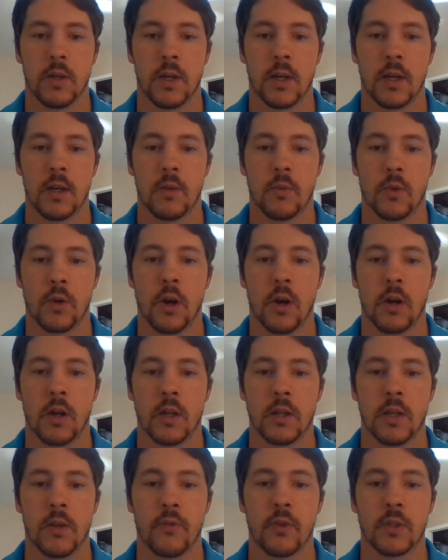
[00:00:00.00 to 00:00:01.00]

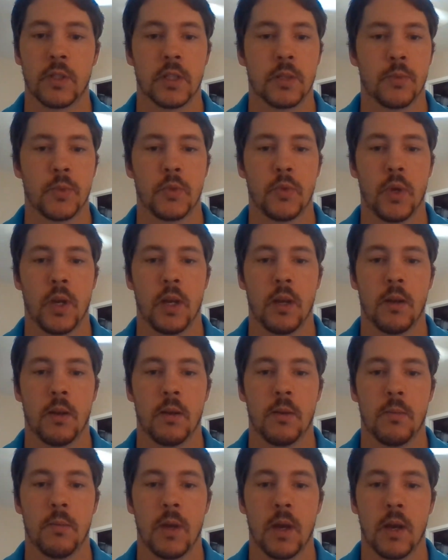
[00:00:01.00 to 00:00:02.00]
regarding differences
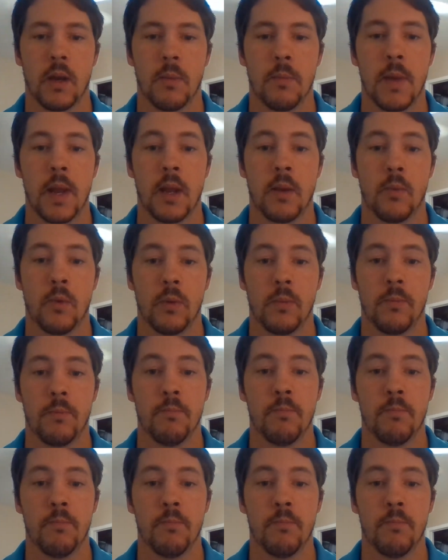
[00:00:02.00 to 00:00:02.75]
between men and women,